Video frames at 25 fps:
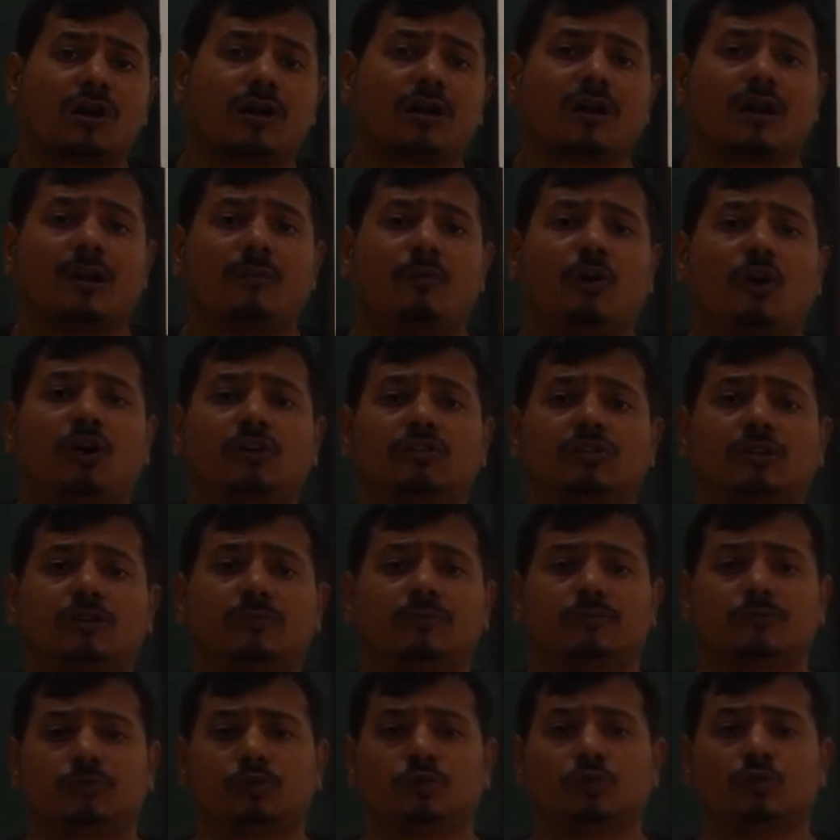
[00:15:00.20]
among the
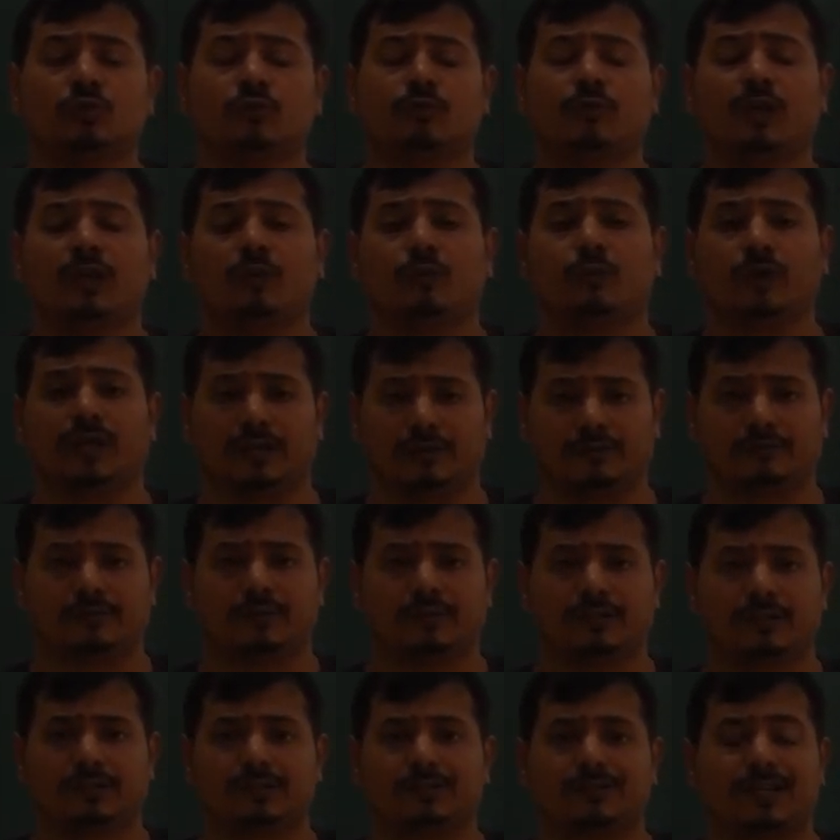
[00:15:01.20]
two will win.
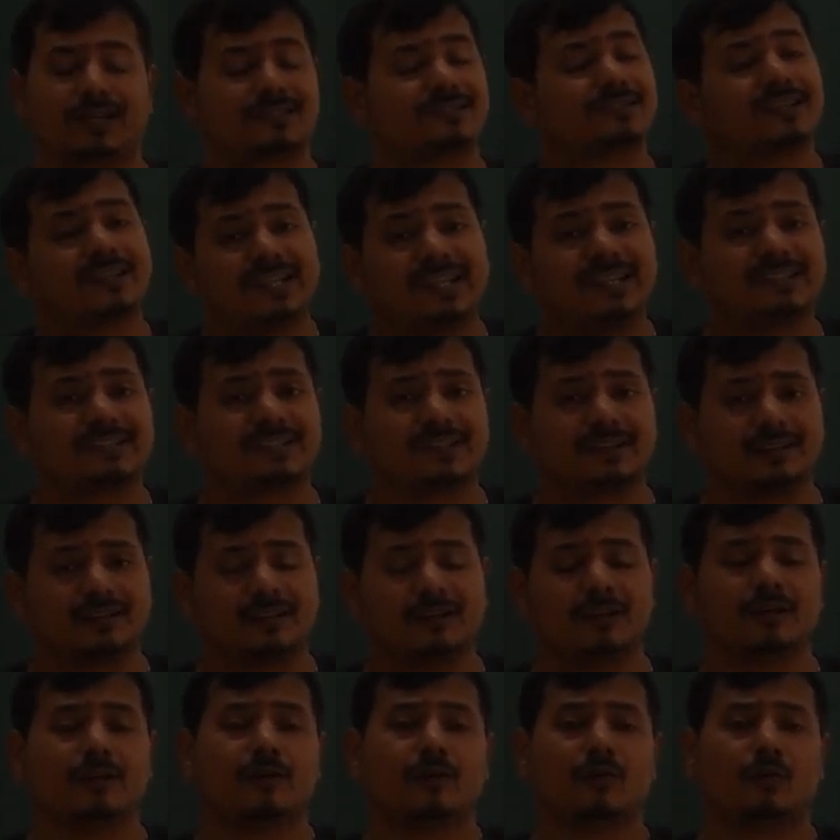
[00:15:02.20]
That's the
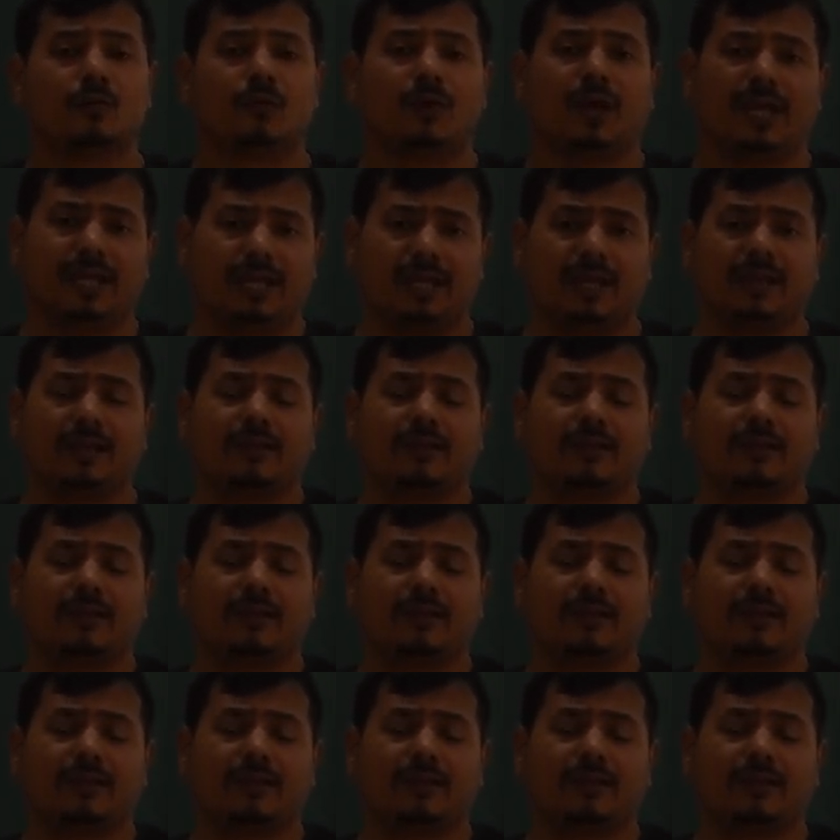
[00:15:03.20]
reason why